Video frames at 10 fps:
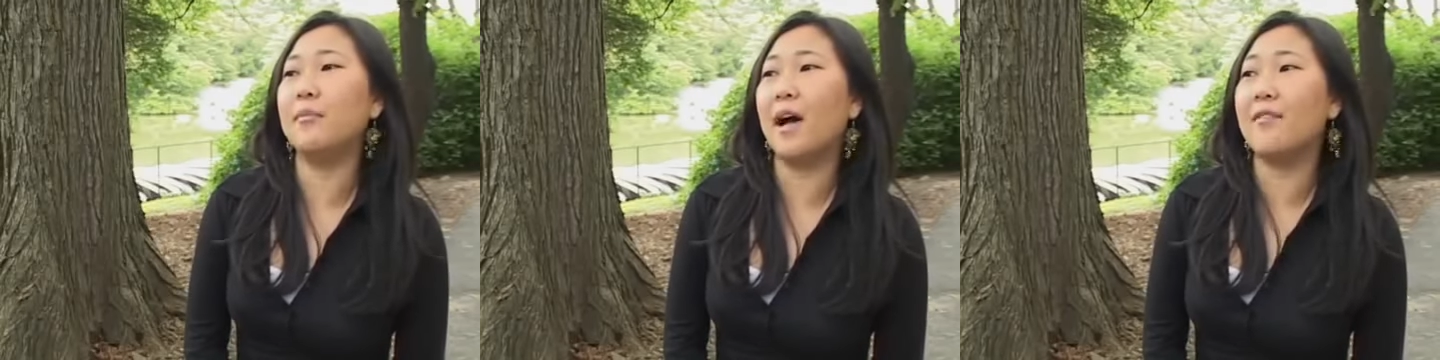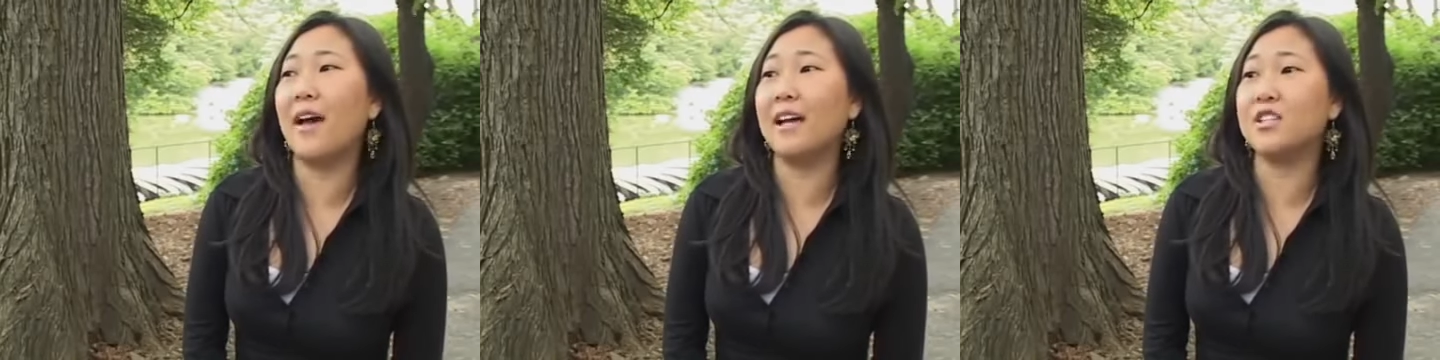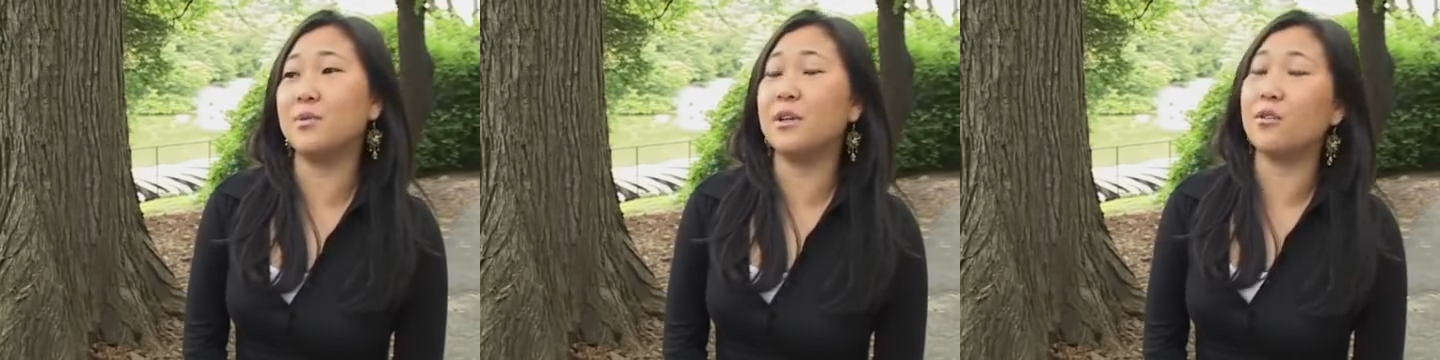I've had
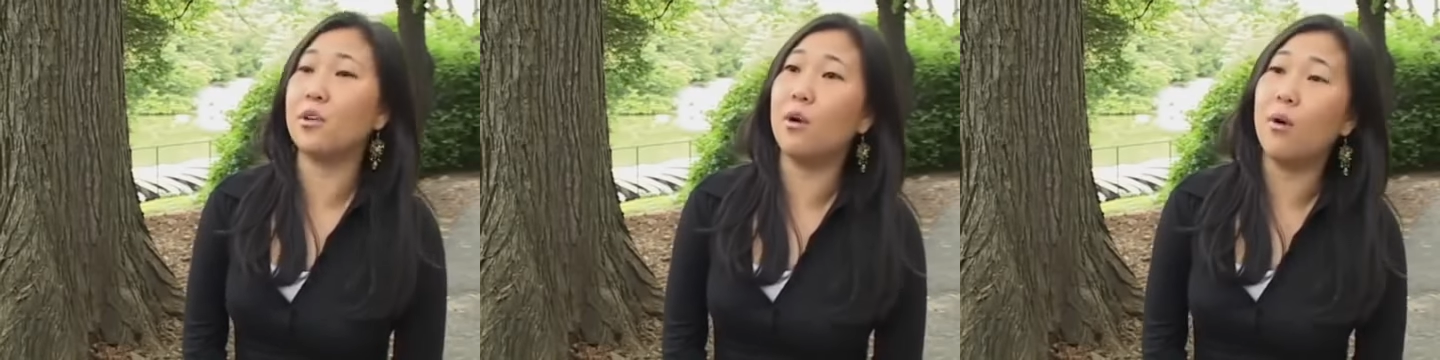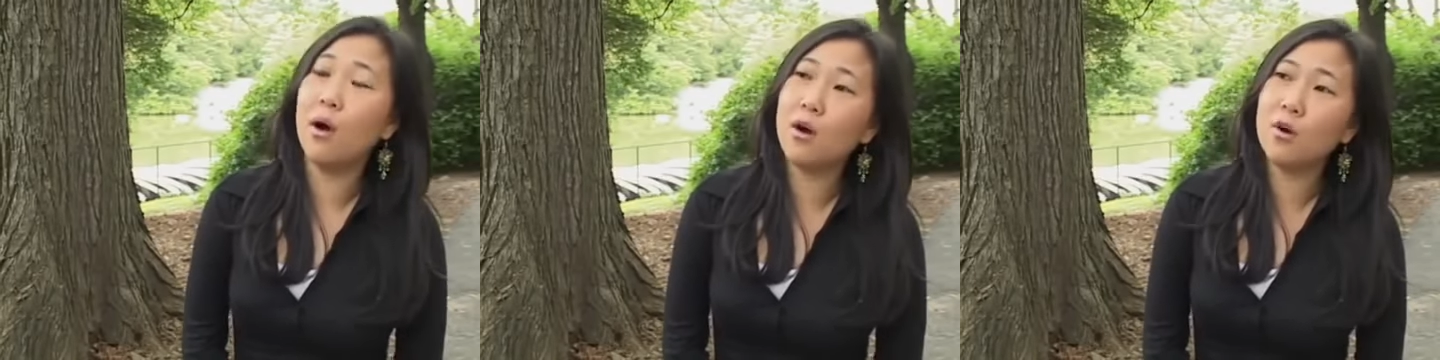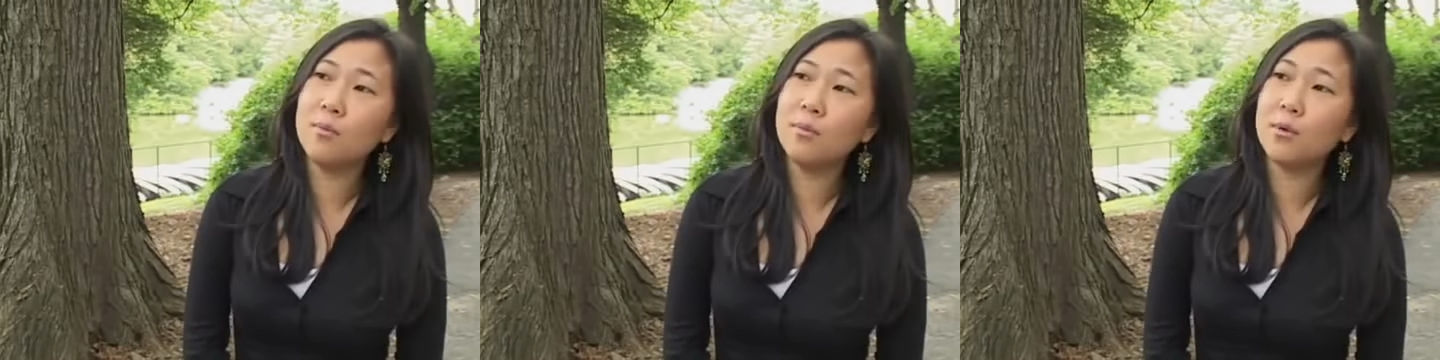to either go
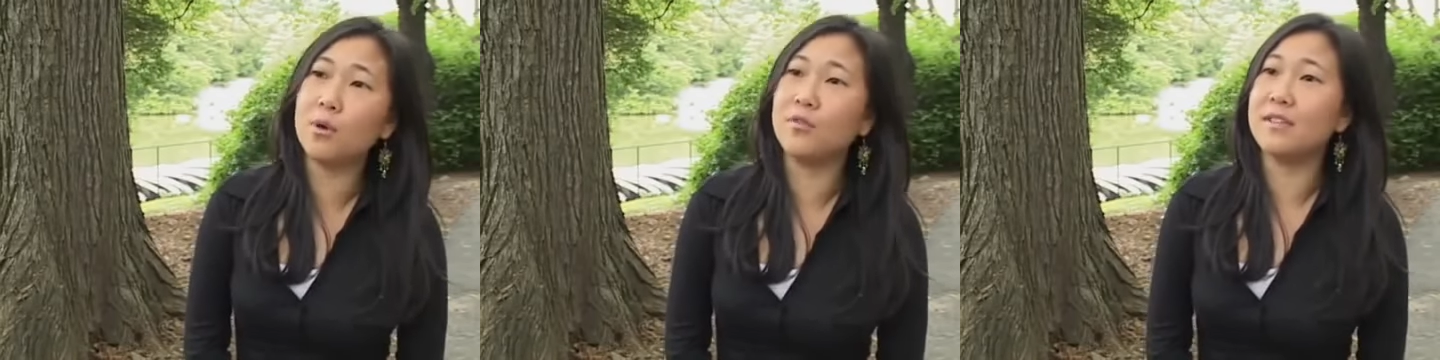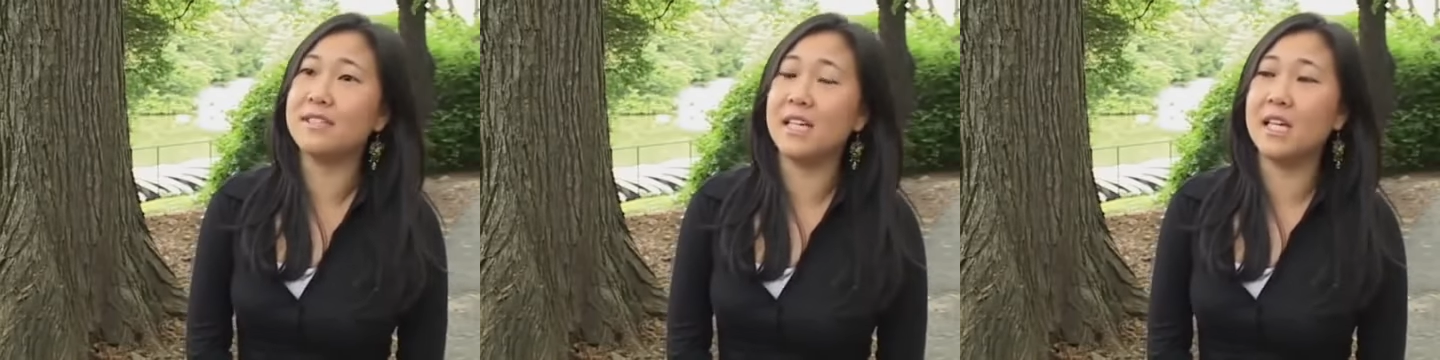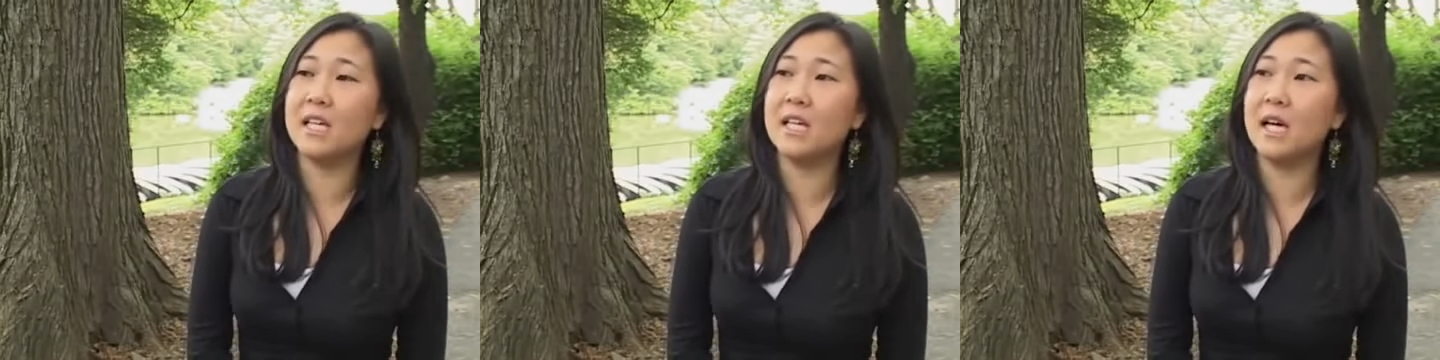home or if it's
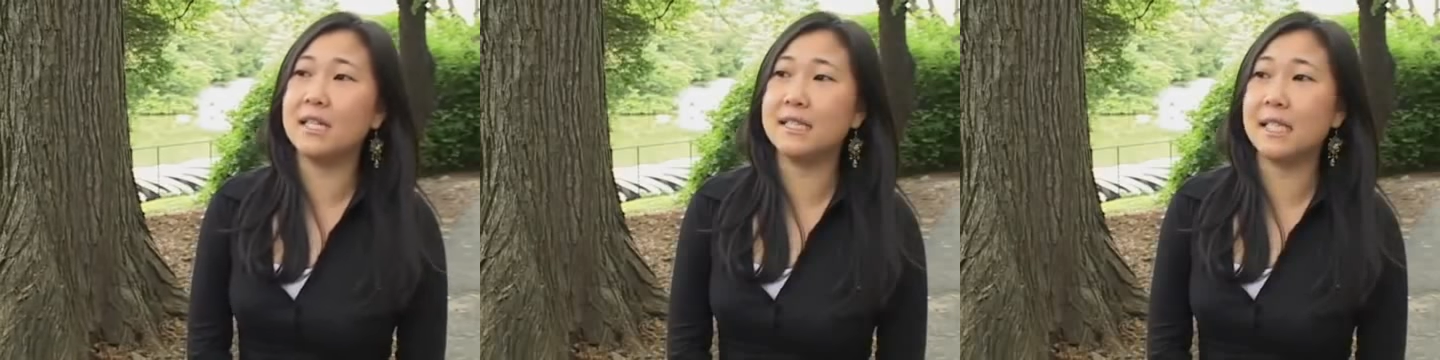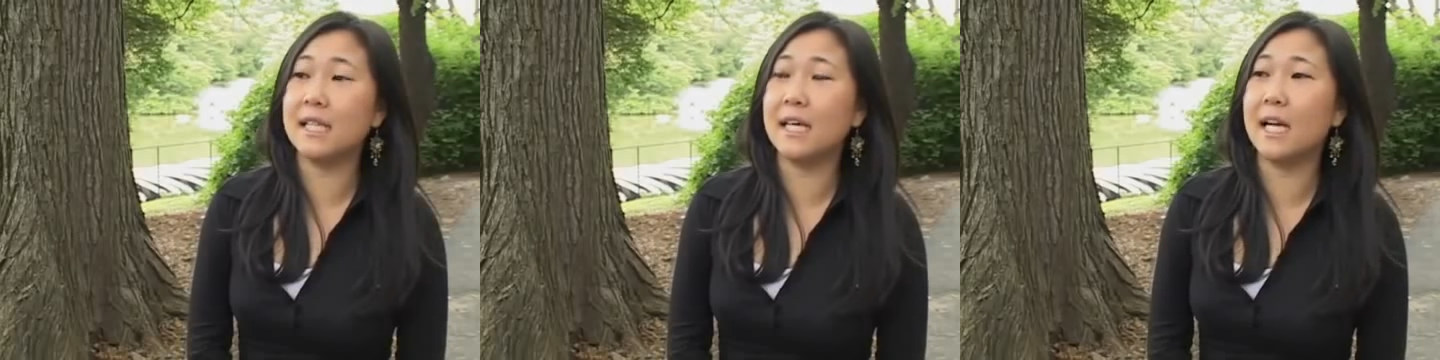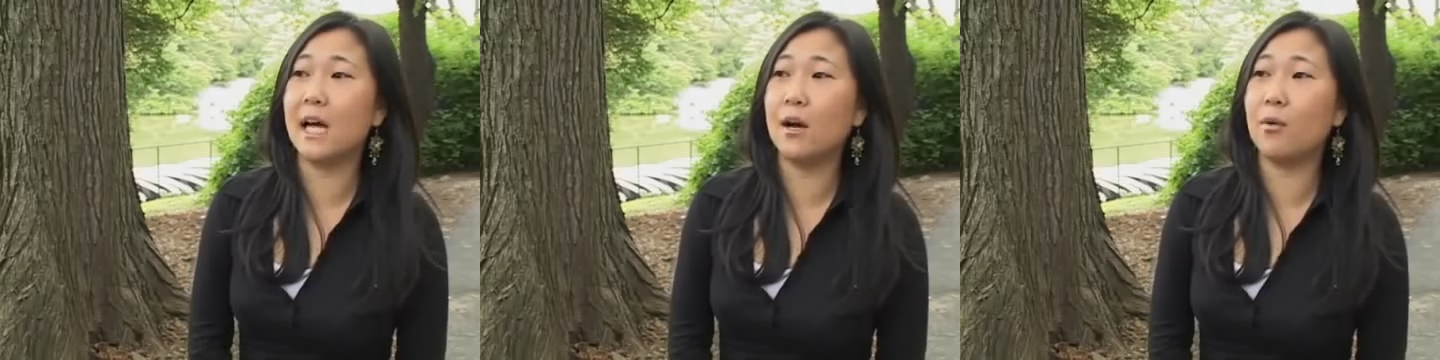in a city that
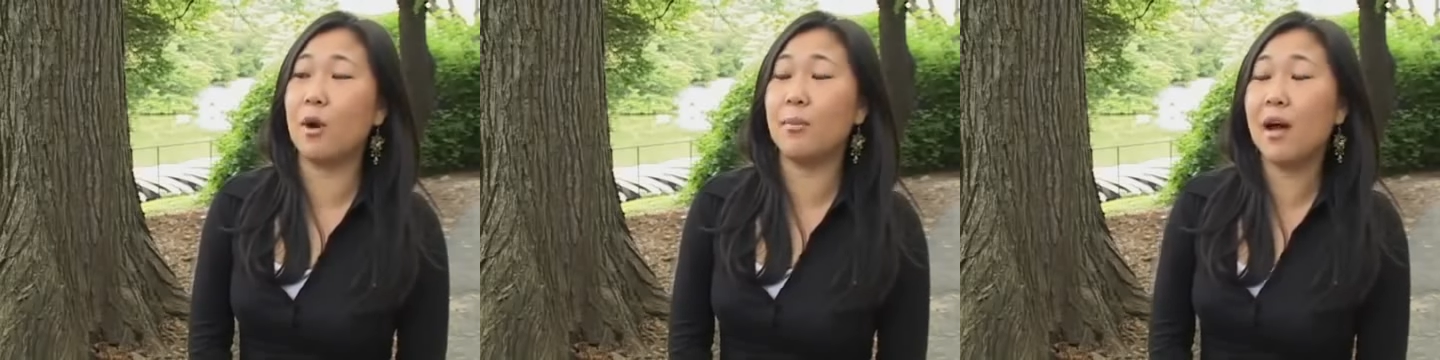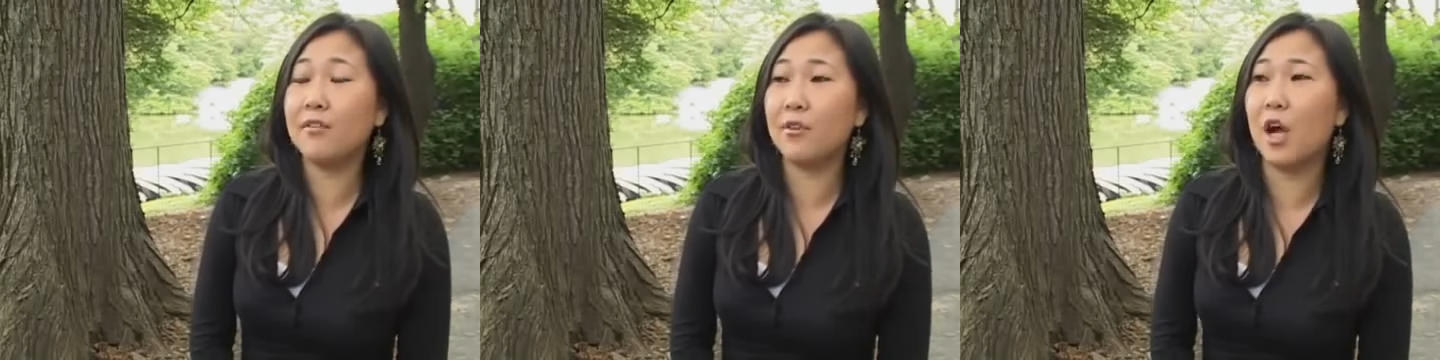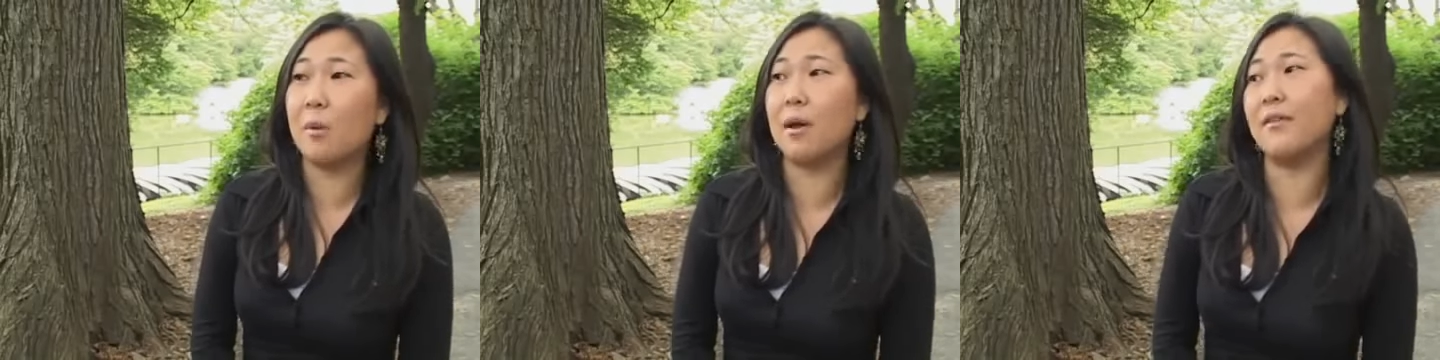where I'm not
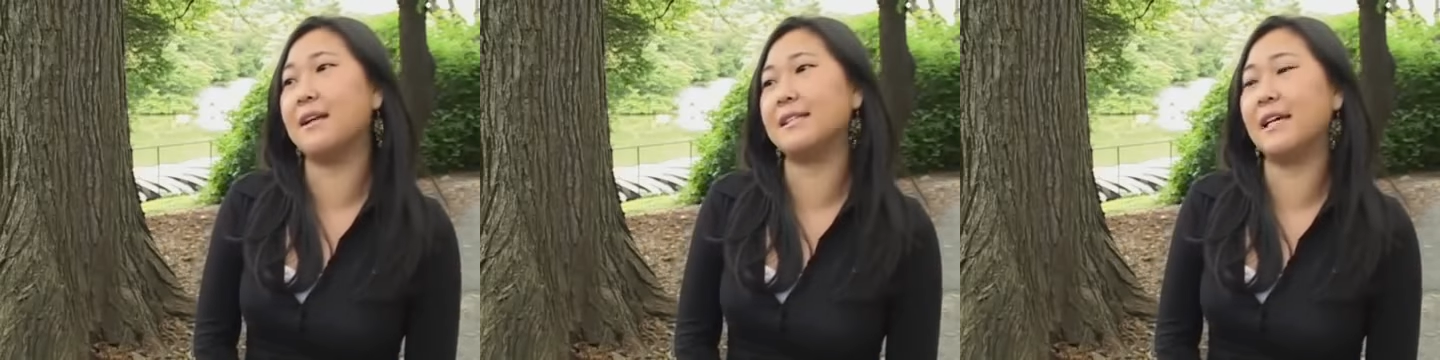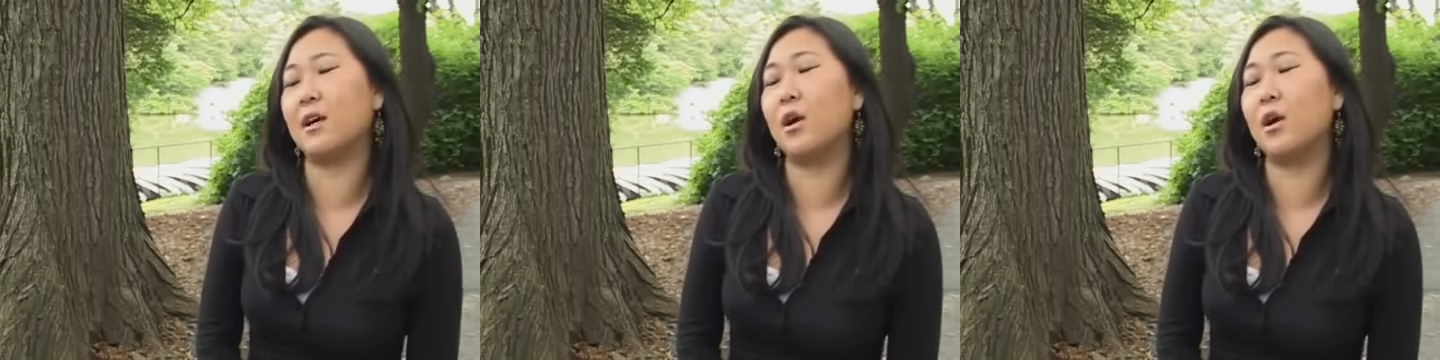from, I've had to get a